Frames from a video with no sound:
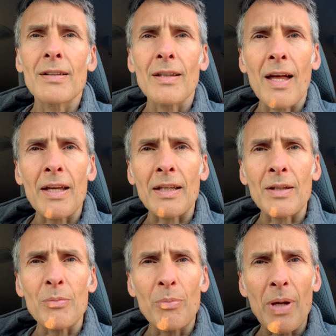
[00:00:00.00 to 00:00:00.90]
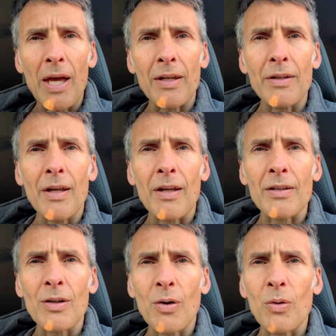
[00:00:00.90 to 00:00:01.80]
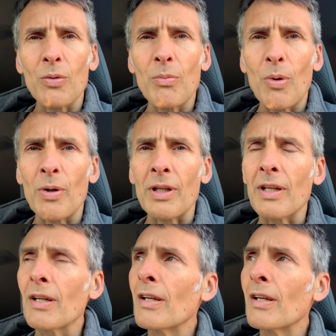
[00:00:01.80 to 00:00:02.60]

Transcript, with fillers: lying in bed on a cold morning.